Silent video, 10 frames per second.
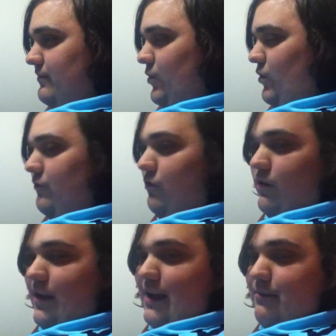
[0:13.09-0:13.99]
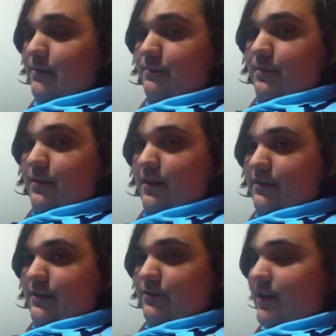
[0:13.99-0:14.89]
All For Gaming,
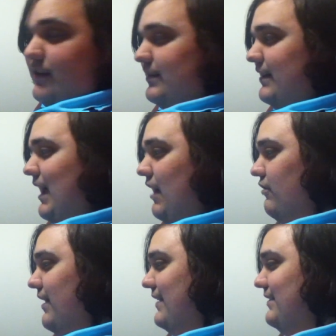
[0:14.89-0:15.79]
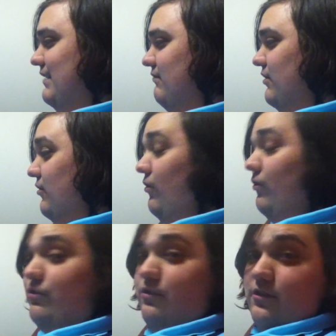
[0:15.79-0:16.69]
but they were asking how do I actually
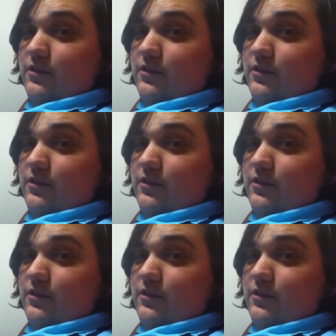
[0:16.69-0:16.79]
record